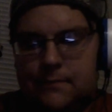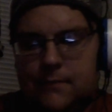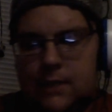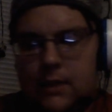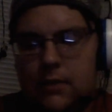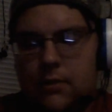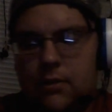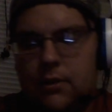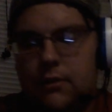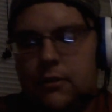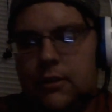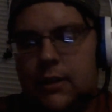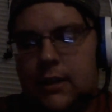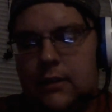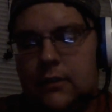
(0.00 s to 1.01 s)
And of course,
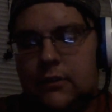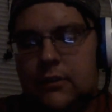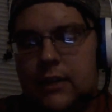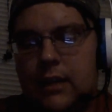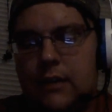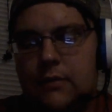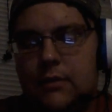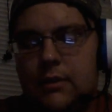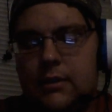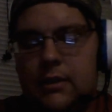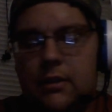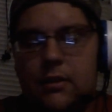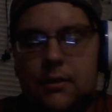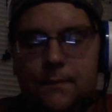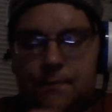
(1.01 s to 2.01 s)
looking at their schedule,
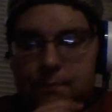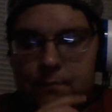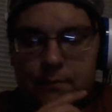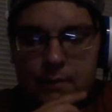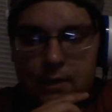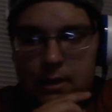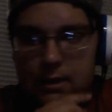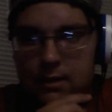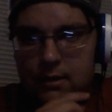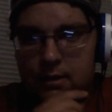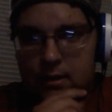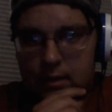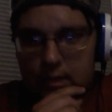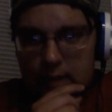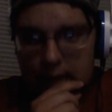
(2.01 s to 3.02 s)

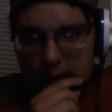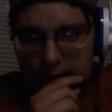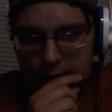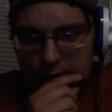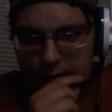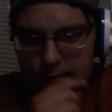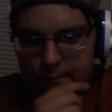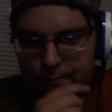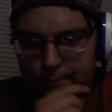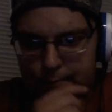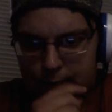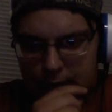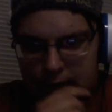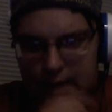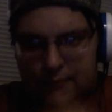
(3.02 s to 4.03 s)
they
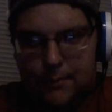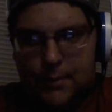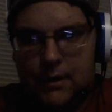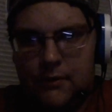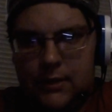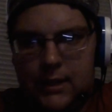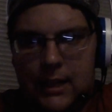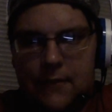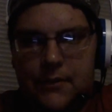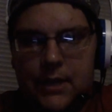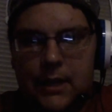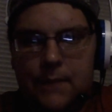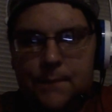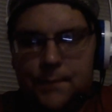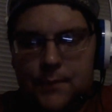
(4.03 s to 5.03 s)
might have a bit of
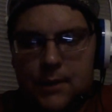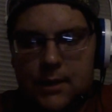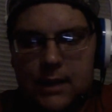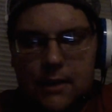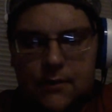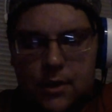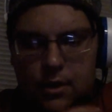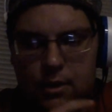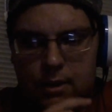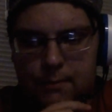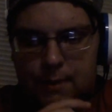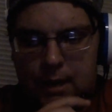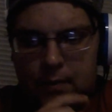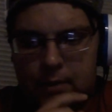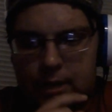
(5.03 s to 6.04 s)
levity. They have an early
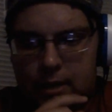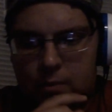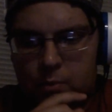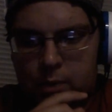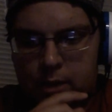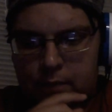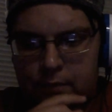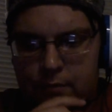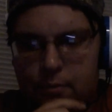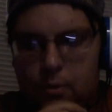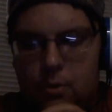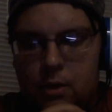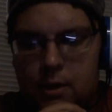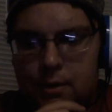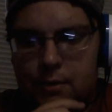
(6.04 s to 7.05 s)
bye week at week
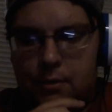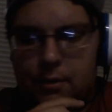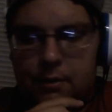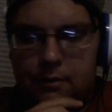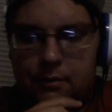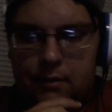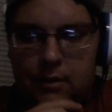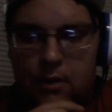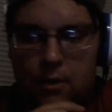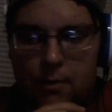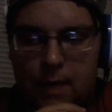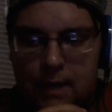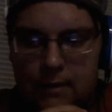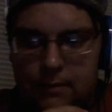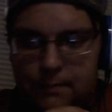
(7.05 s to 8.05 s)
4, and of course,
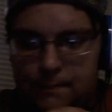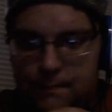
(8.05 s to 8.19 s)
right